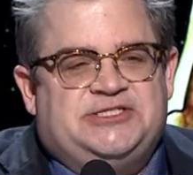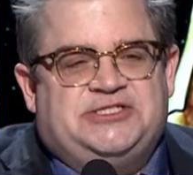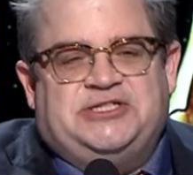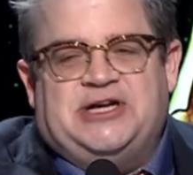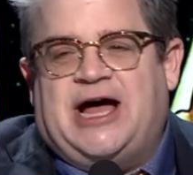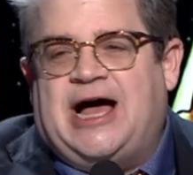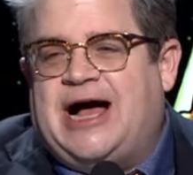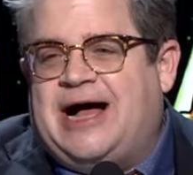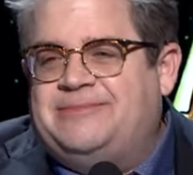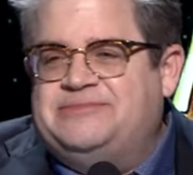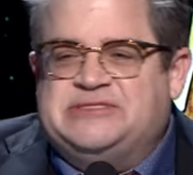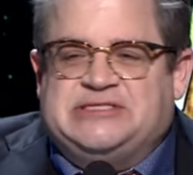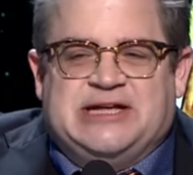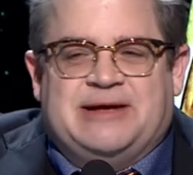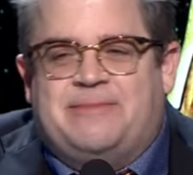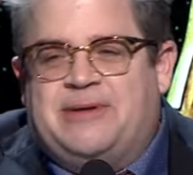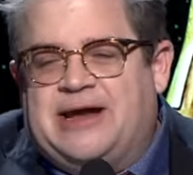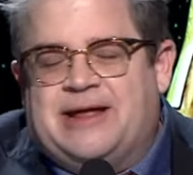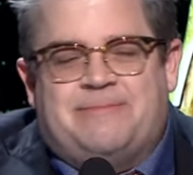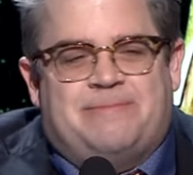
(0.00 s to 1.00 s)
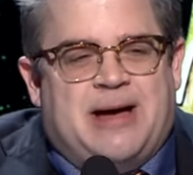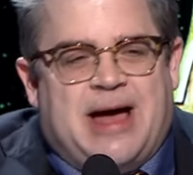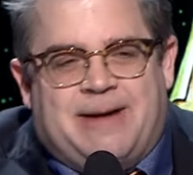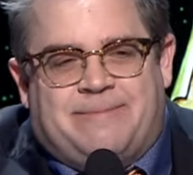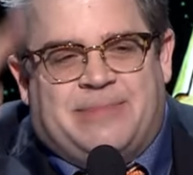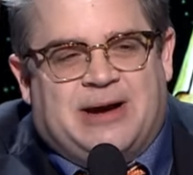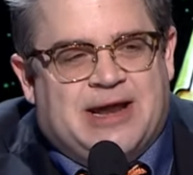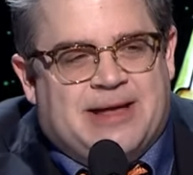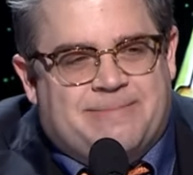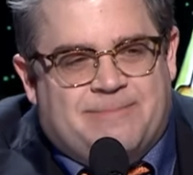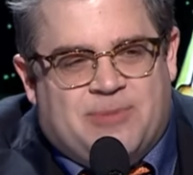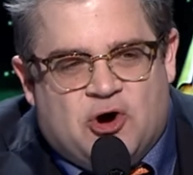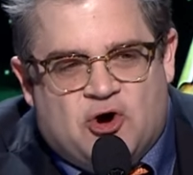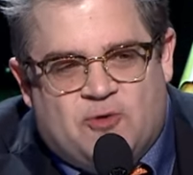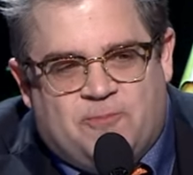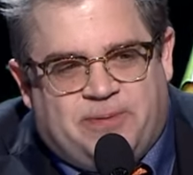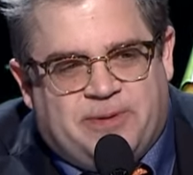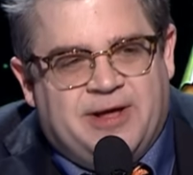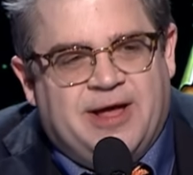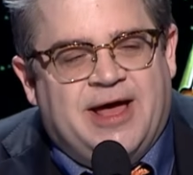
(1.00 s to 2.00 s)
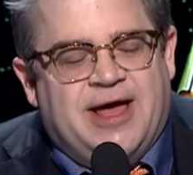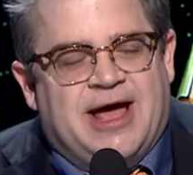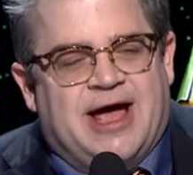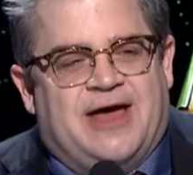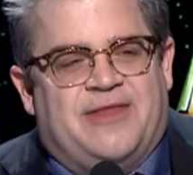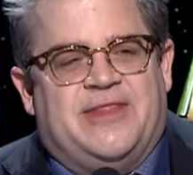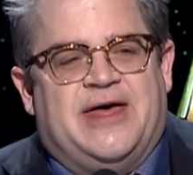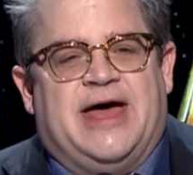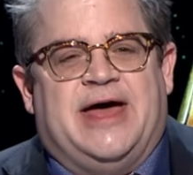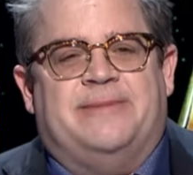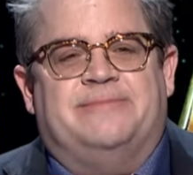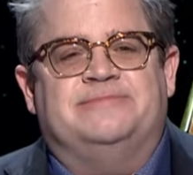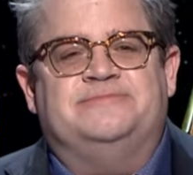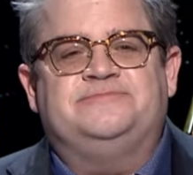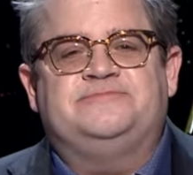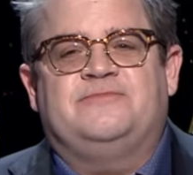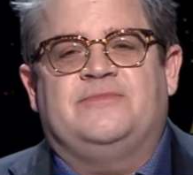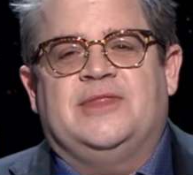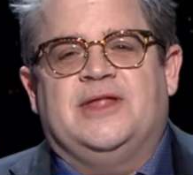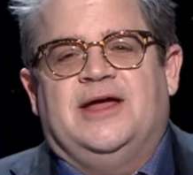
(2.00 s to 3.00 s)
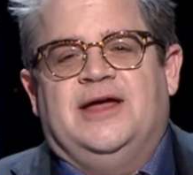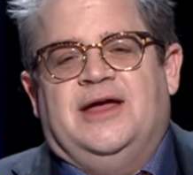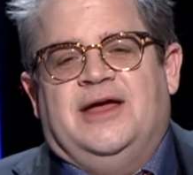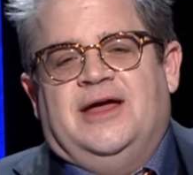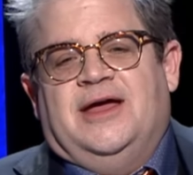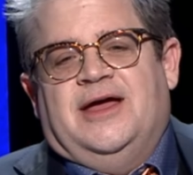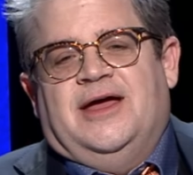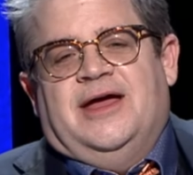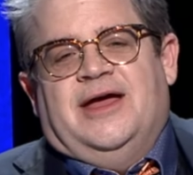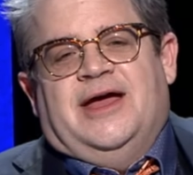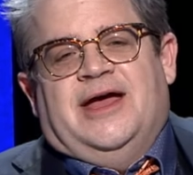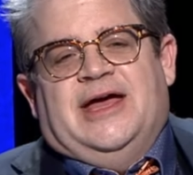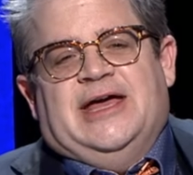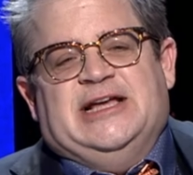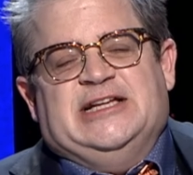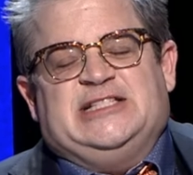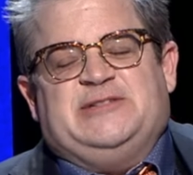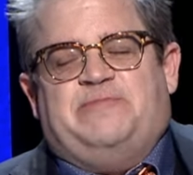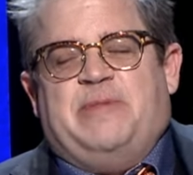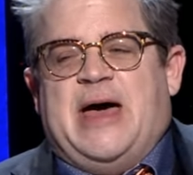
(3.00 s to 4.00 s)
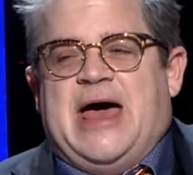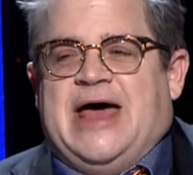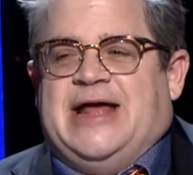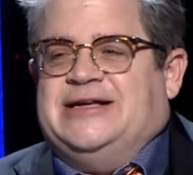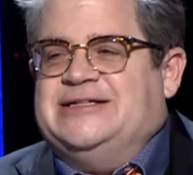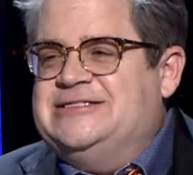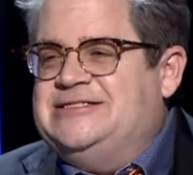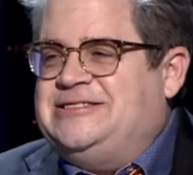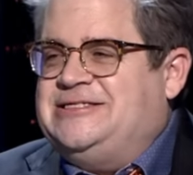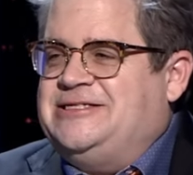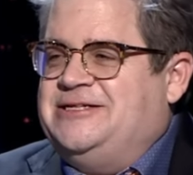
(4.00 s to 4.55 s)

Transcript: job, zibbly babbly boop. And then he spends